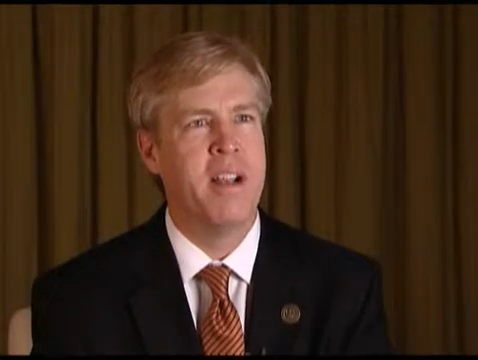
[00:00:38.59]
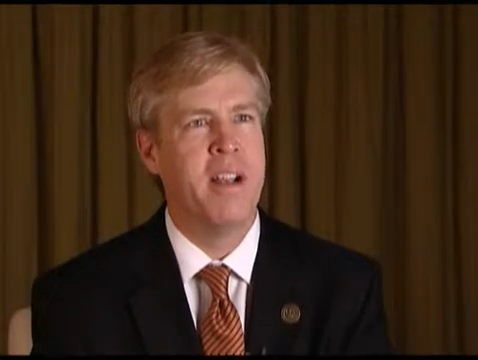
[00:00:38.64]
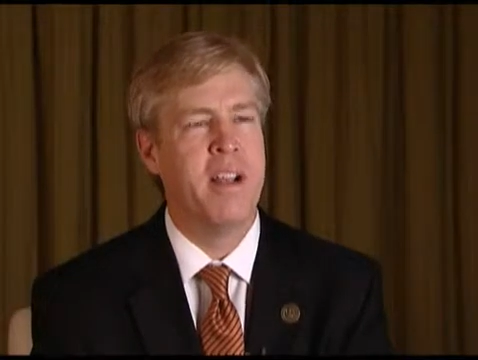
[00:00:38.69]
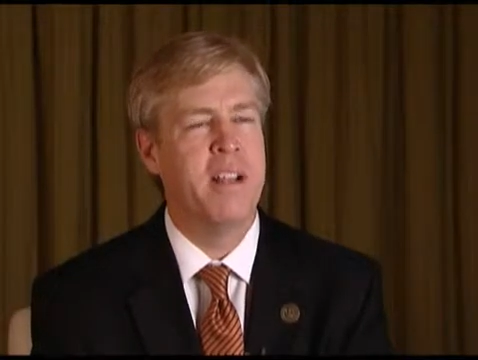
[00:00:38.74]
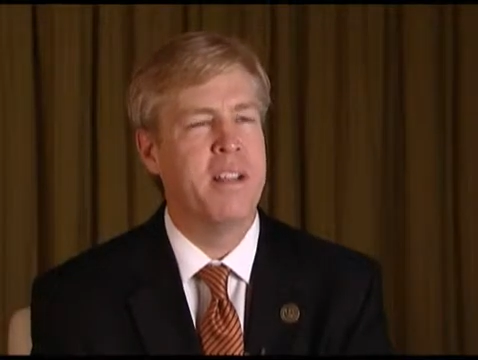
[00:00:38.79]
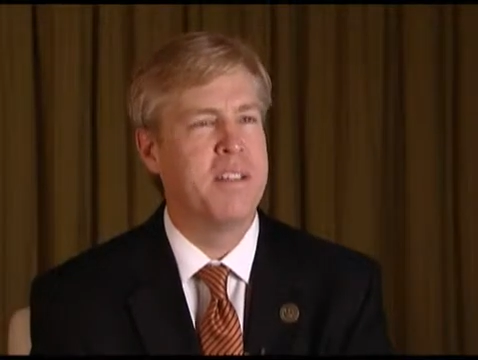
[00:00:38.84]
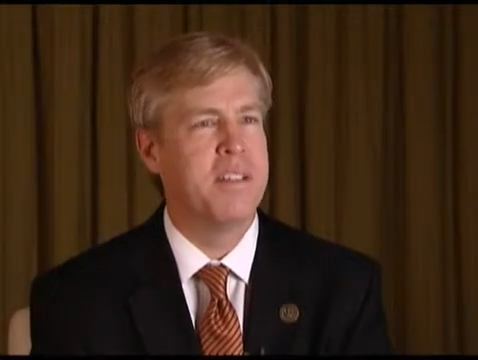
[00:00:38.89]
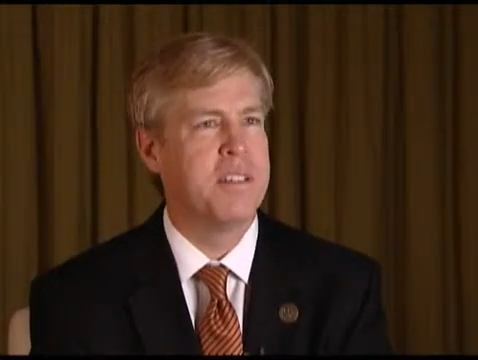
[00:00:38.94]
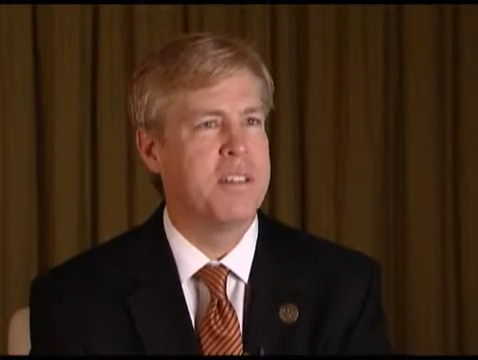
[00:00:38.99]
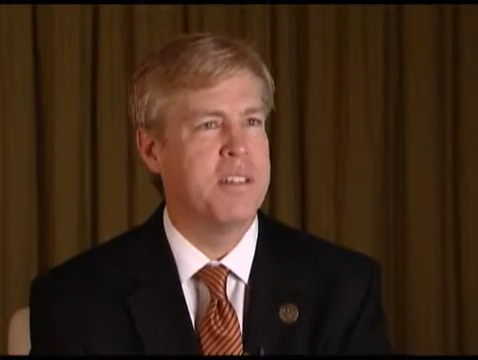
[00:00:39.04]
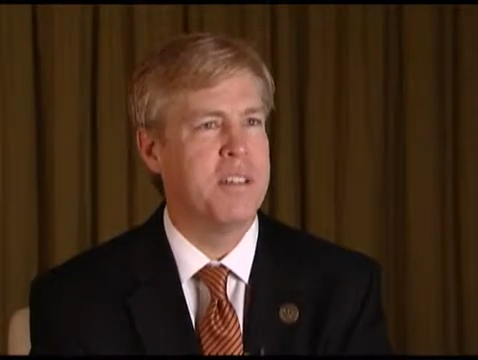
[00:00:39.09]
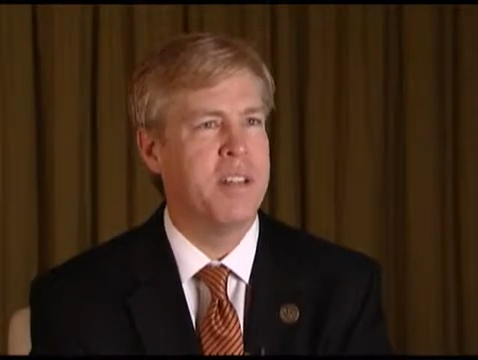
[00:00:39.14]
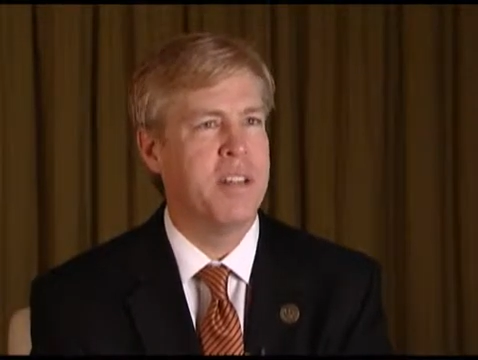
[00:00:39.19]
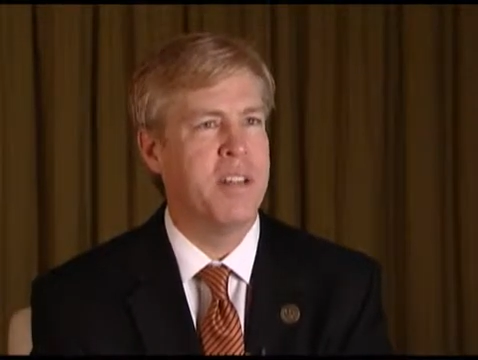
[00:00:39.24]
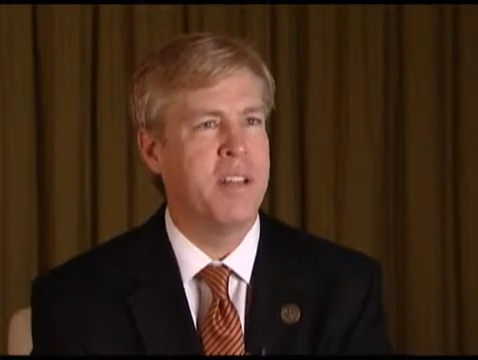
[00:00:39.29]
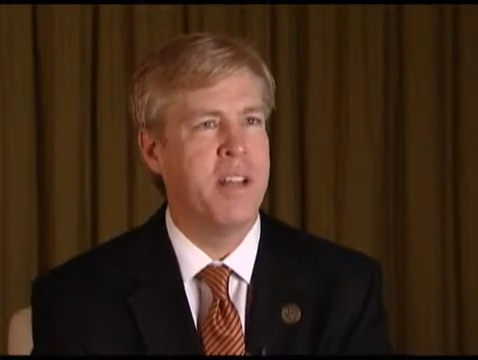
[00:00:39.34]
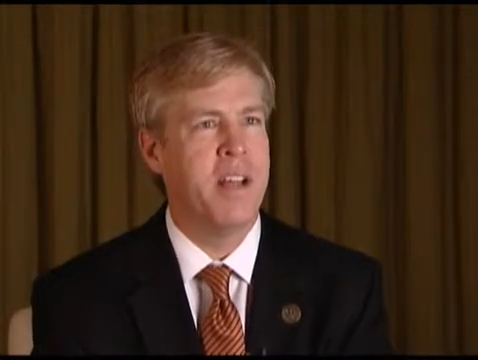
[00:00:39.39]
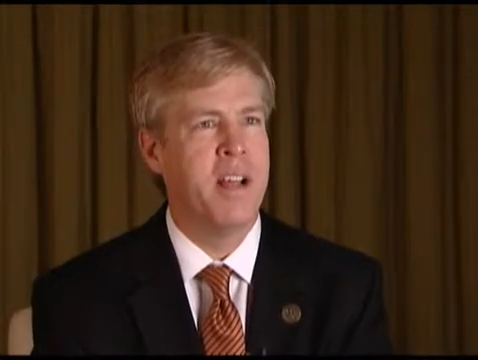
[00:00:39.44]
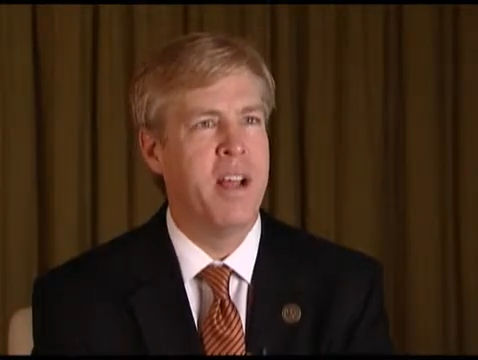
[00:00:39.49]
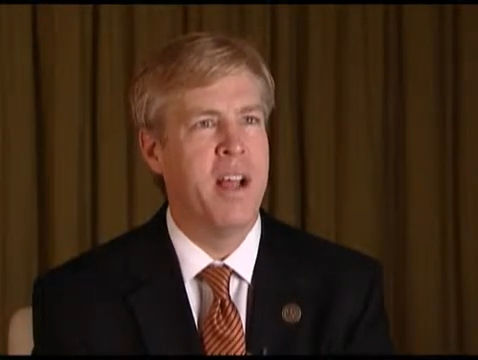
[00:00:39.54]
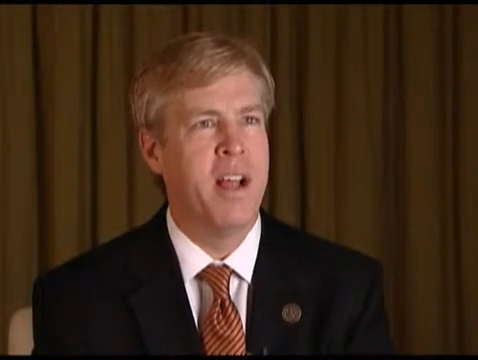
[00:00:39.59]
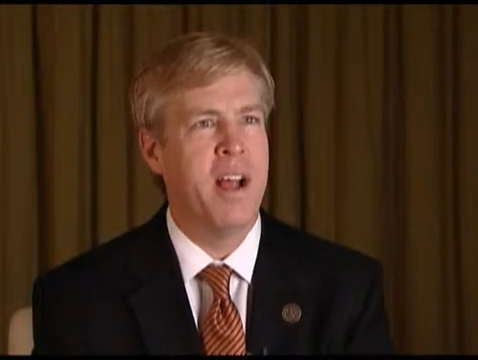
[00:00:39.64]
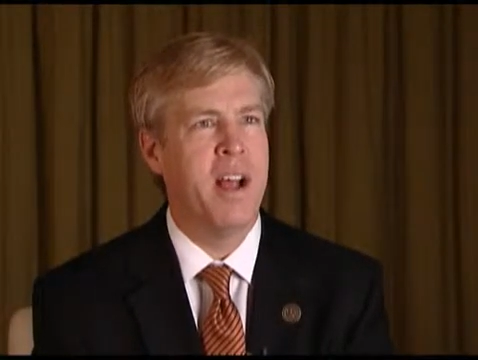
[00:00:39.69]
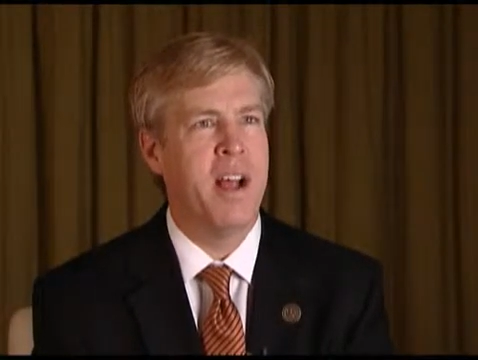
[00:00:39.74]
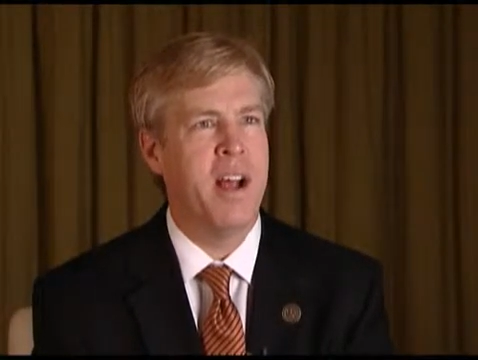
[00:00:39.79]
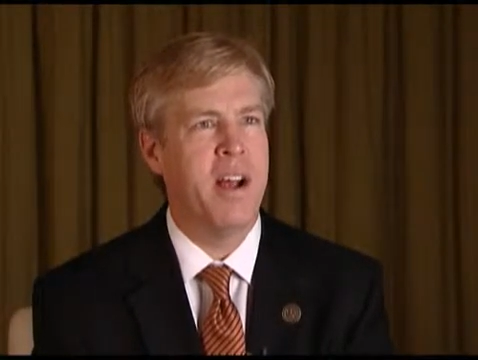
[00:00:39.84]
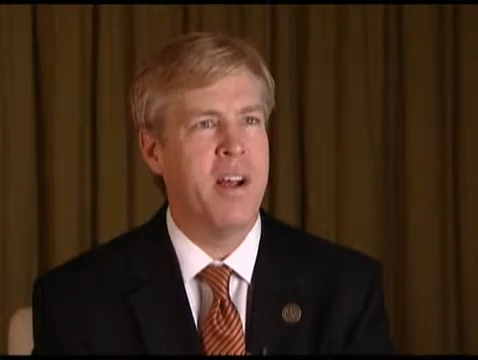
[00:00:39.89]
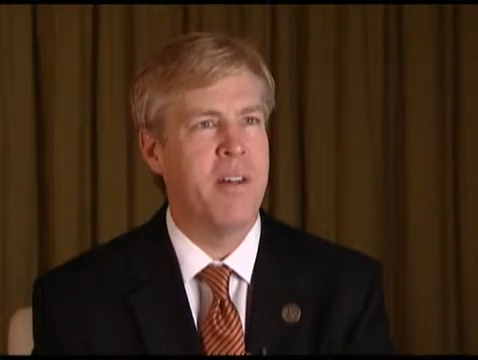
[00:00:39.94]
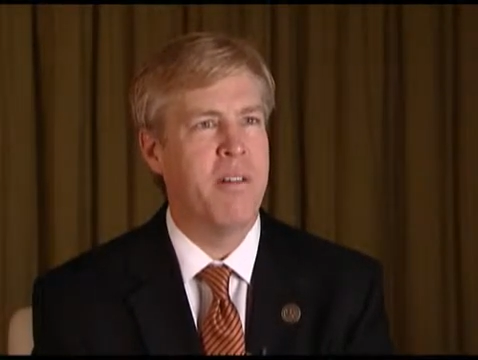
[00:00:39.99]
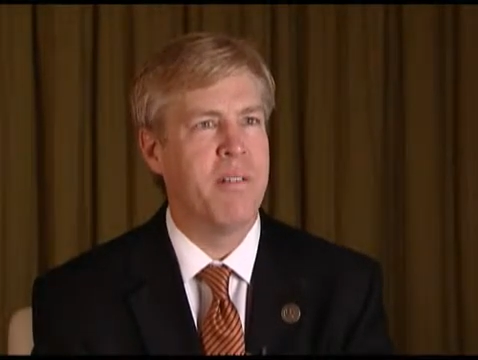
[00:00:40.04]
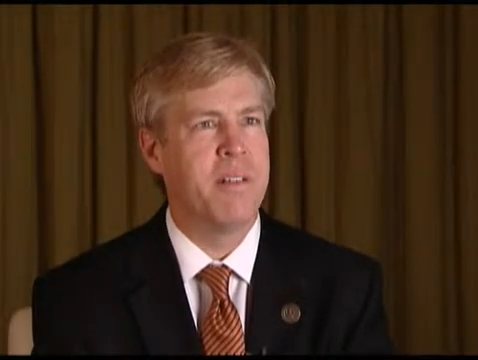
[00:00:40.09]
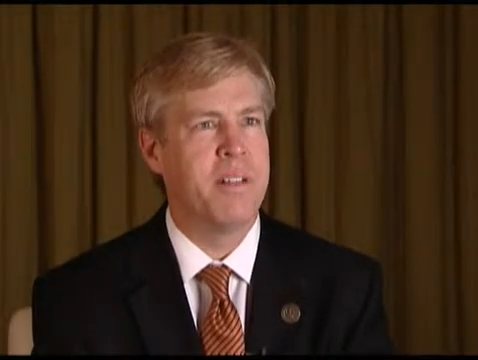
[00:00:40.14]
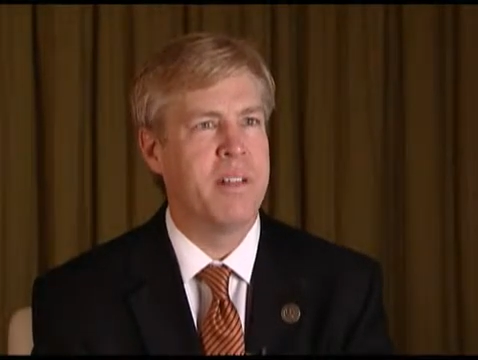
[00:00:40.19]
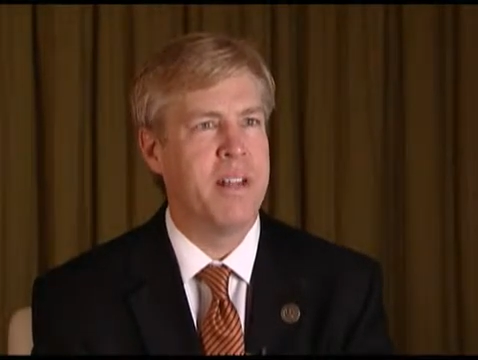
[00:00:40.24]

and see how the